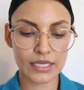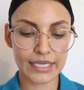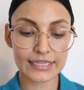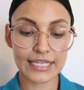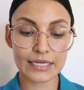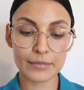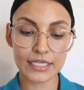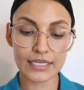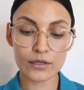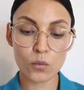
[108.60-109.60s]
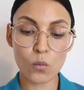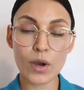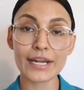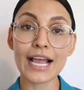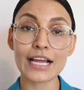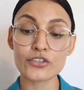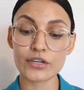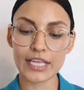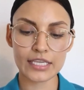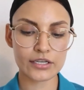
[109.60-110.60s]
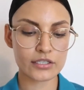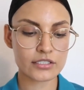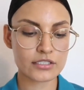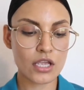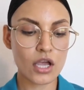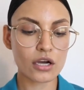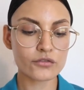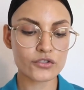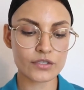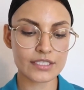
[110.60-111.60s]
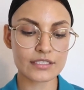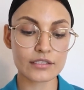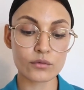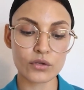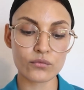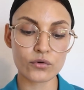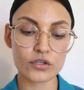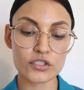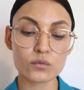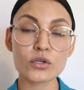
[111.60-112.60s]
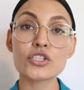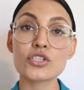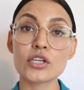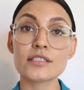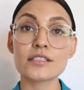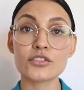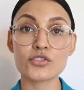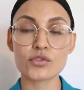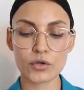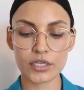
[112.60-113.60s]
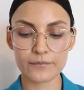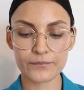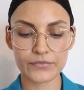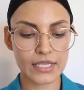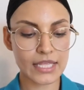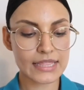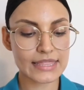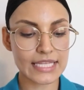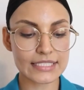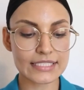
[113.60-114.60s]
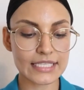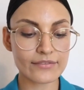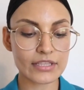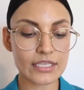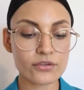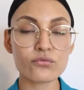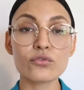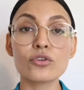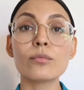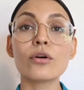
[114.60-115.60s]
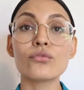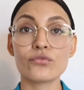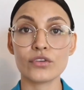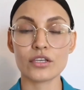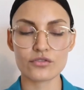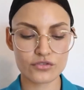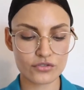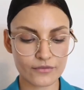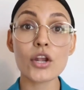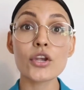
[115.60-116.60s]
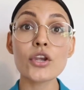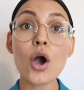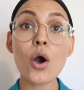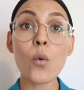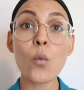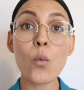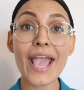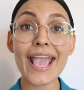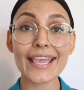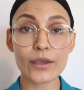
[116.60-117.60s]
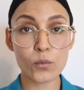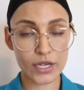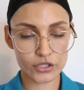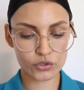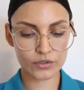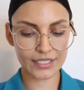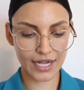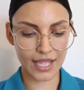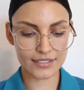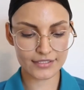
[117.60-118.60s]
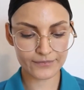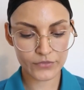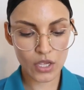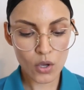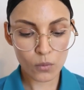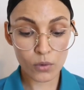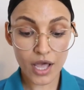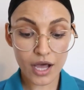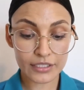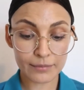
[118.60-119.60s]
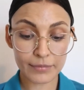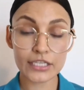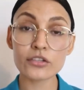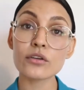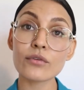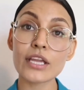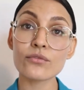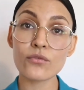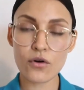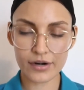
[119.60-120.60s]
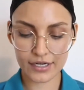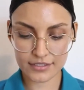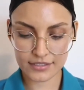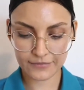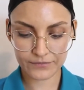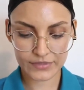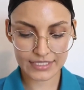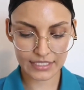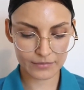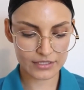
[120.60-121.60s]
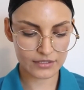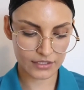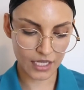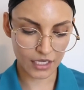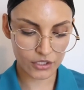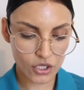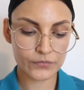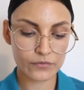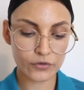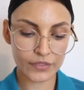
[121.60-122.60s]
"In that minute, 100 acres of trees in the rainforest were just destroyed. That's 70 football fields." "No way," went through the class. "We all depend on the rainforest," said Mr. Todd, "for